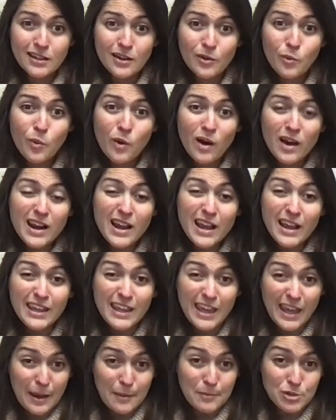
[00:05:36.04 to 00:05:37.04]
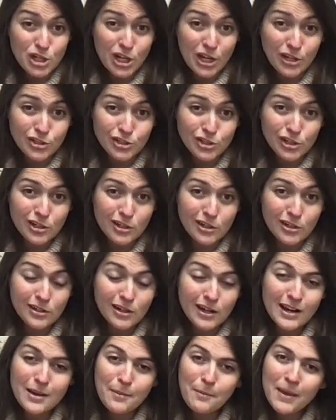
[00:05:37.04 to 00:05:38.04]
What a game changer.
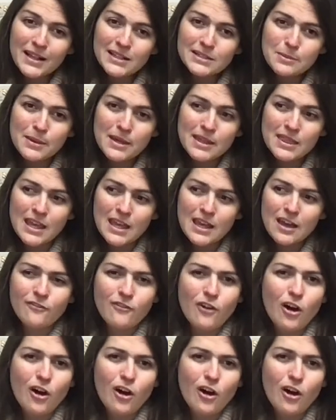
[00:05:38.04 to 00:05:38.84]
And it makes me think of